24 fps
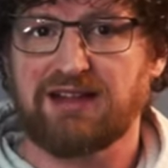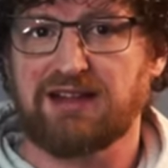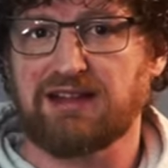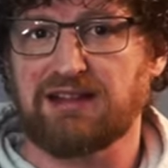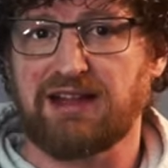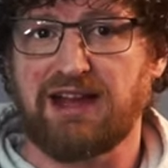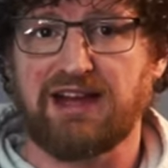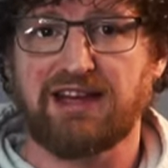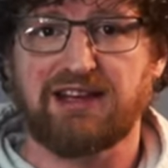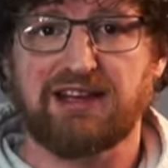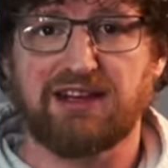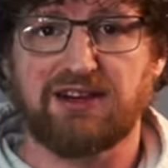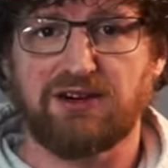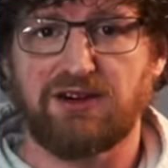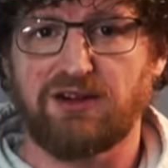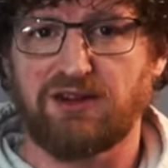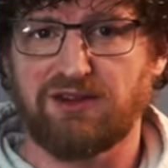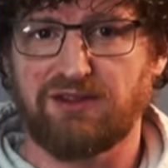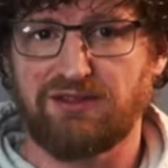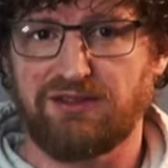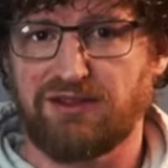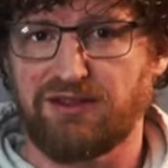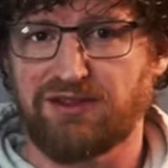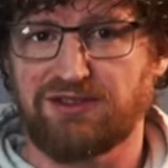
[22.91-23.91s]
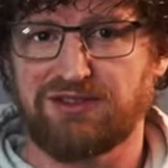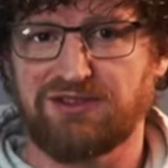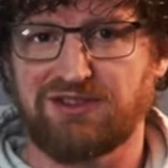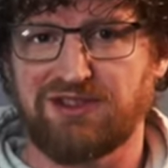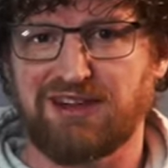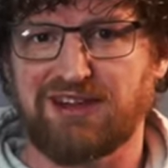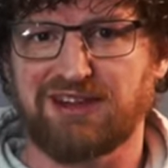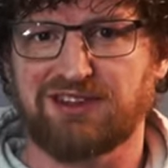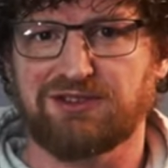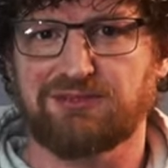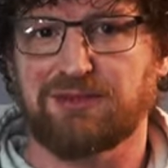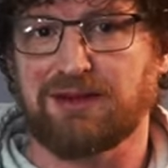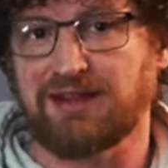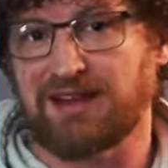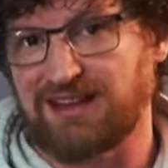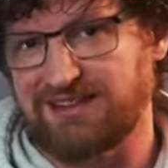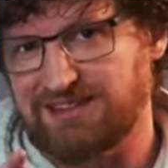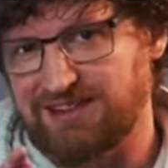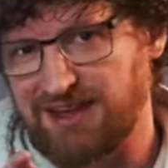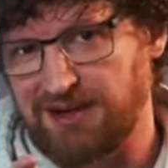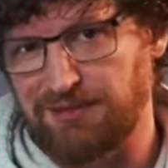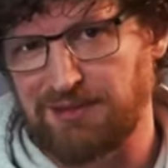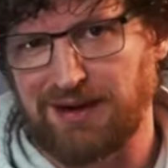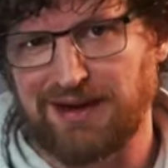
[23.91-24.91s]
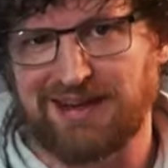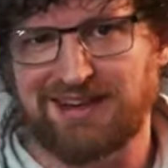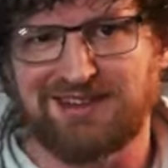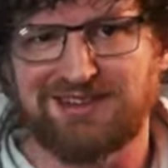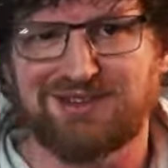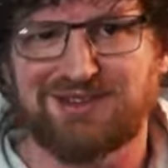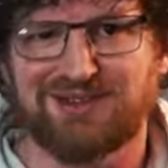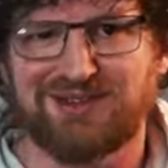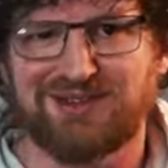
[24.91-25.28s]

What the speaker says: like it, all of those things, but let's get right into